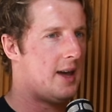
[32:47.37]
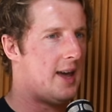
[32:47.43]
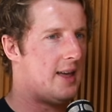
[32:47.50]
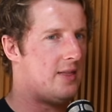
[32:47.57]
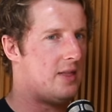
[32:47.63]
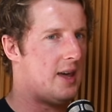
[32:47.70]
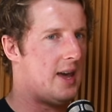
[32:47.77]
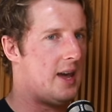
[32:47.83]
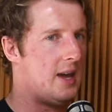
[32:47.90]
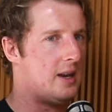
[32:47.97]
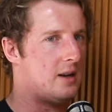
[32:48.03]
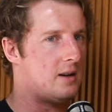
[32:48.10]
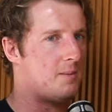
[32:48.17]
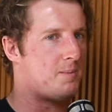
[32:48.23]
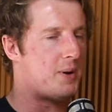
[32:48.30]
and
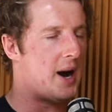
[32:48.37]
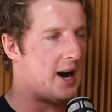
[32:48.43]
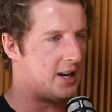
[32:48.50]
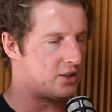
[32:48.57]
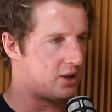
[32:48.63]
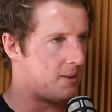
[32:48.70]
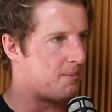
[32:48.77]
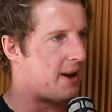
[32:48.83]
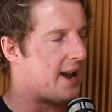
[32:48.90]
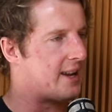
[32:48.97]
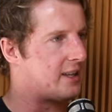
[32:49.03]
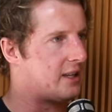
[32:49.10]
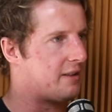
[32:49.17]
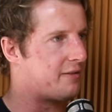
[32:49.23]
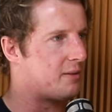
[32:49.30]
then part-time
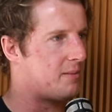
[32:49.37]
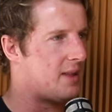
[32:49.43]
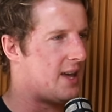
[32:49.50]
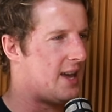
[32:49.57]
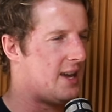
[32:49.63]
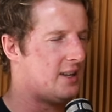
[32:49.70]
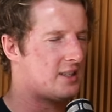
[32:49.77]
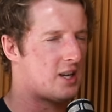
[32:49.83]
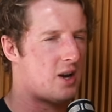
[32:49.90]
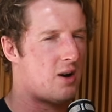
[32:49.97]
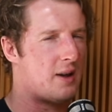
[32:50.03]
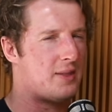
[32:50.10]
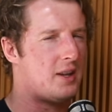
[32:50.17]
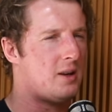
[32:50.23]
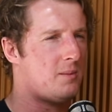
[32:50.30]
paid gig from there. So
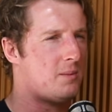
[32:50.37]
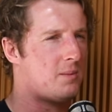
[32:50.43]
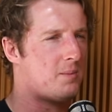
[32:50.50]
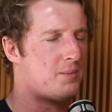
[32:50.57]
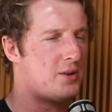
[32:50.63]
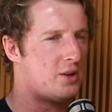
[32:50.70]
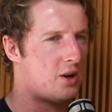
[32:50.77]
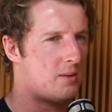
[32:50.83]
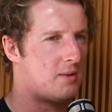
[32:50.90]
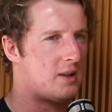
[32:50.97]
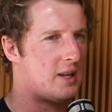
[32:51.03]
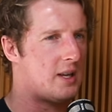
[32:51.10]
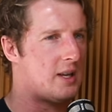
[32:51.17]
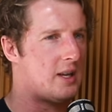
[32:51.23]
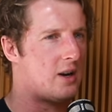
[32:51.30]
I think
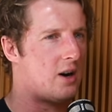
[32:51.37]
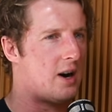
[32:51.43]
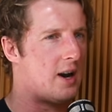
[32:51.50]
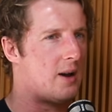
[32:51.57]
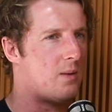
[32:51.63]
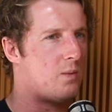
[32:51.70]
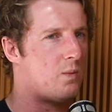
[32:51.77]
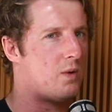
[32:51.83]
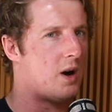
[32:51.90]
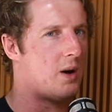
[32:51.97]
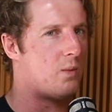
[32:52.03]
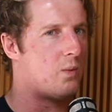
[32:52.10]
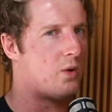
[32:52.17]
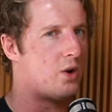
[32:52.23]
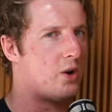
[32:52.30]
predominantly I
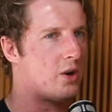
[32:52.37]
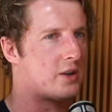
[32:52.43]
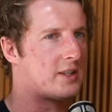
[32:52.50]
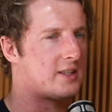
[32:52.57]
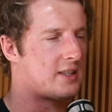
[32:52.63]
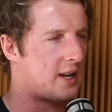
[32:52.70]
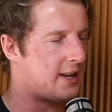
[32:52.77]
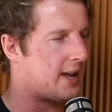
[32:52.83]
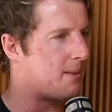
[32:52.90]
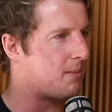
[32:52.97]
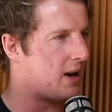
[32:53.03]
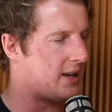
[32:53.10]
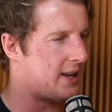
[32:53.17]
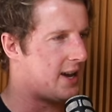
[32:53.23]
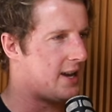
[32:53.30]
worked Sunday,
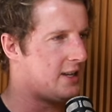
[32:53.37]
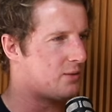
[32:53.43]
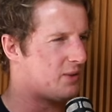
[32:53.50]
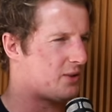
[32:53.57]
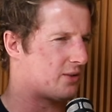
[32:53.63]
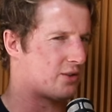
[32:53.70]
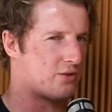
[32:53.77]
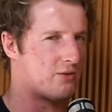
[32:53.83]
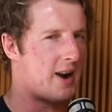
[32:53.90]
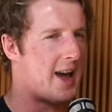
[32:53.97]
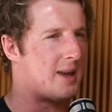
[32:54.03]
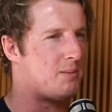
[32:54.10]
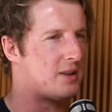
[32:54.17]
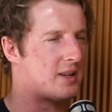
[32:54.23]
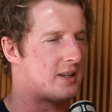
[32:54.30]
Mondays, which was
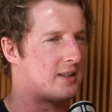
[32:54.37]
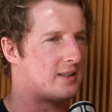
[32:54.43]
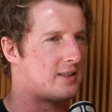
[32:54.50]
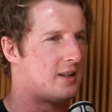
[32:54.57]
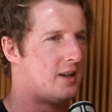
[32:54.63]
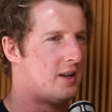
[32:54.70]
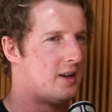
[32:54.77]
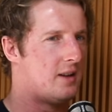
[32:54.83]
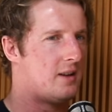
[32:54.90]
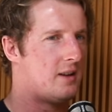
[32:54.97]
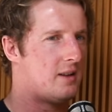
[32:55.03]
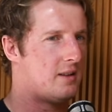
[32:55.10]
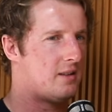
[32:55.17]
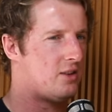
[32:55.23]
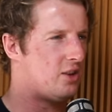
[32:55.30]
great because
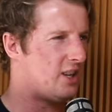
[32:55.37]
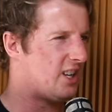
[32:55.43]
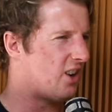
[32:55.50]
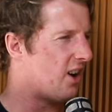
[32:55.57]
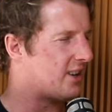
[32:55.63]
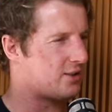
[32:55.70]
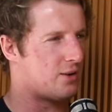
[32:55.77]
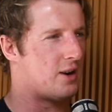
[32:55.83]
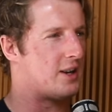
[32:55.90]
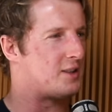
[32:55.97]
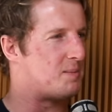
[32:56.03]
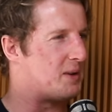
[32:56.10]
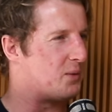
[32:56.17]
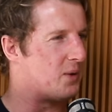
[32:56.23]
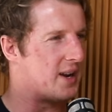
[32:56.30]
uni nights are
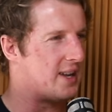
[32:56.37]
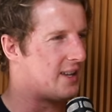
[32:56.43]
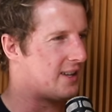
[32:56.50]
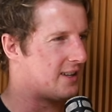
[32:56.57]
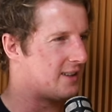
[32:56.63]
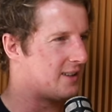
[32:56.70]
always midweek.